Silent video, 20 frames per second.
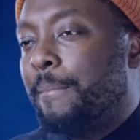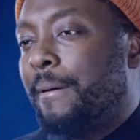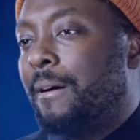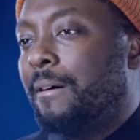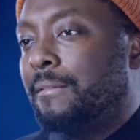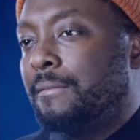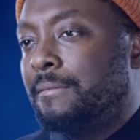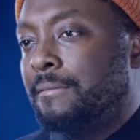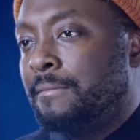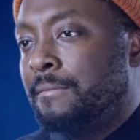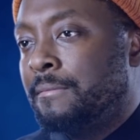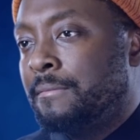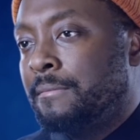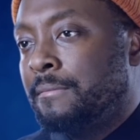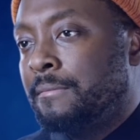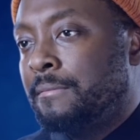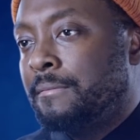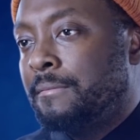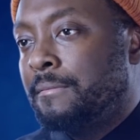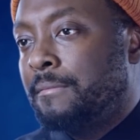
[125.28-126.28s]
about.
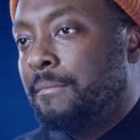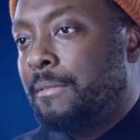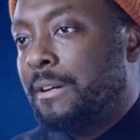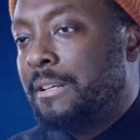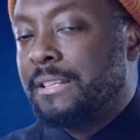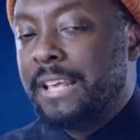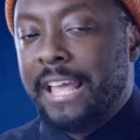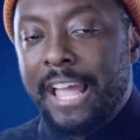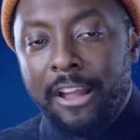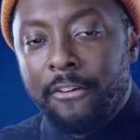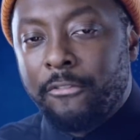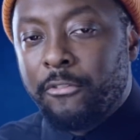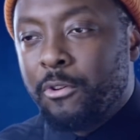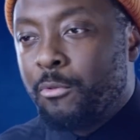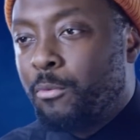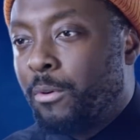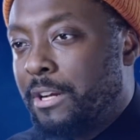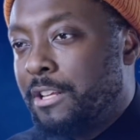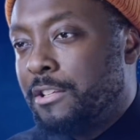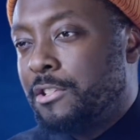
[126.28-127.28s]
Because
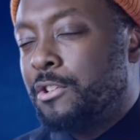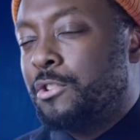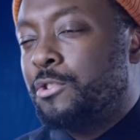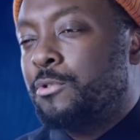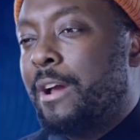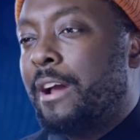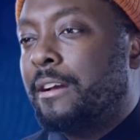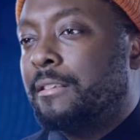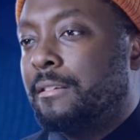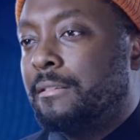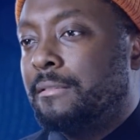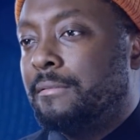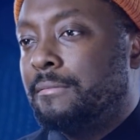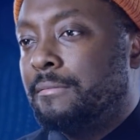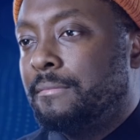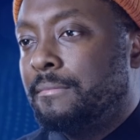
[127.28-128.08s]
everyone is distracted.